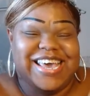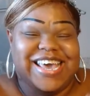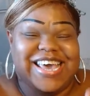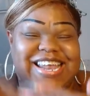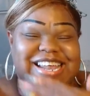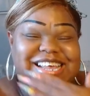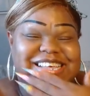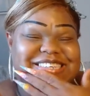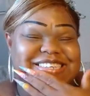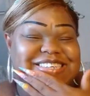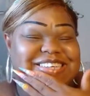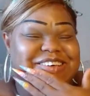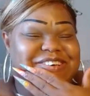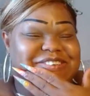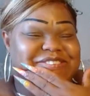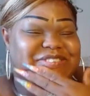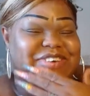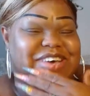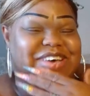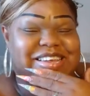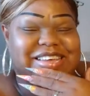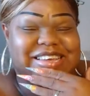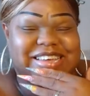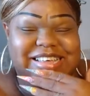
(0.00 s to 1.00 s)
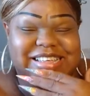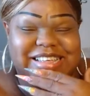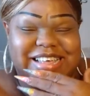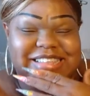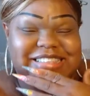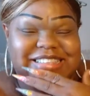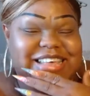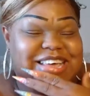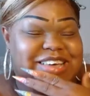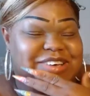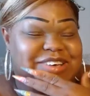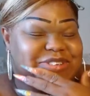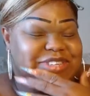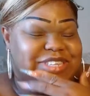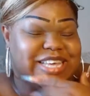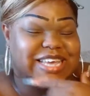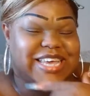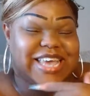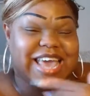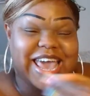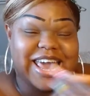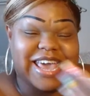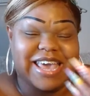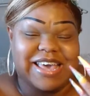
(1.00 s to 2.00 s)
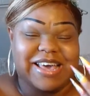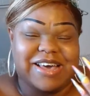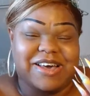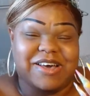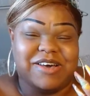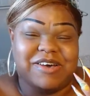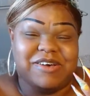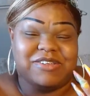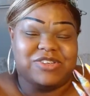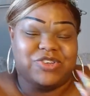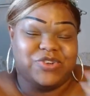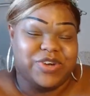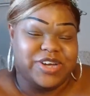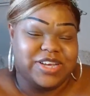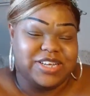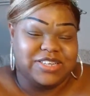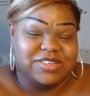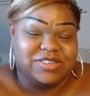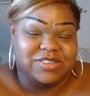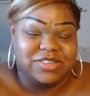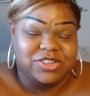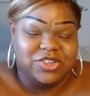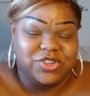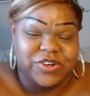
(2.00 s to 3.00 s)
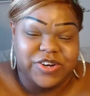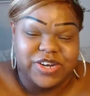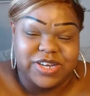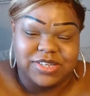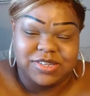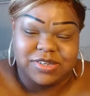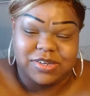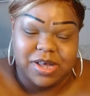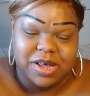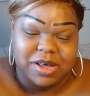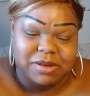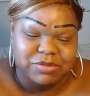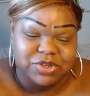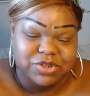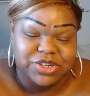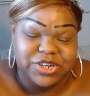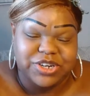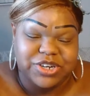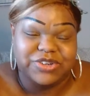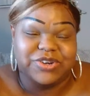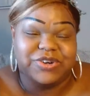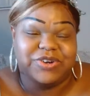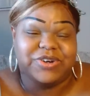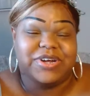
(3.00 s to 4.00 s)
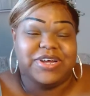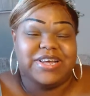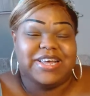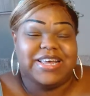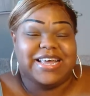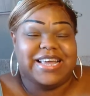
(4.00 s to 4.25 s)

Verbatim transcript: And it's so funny because I think it was a gay uh, trans transgender um, gender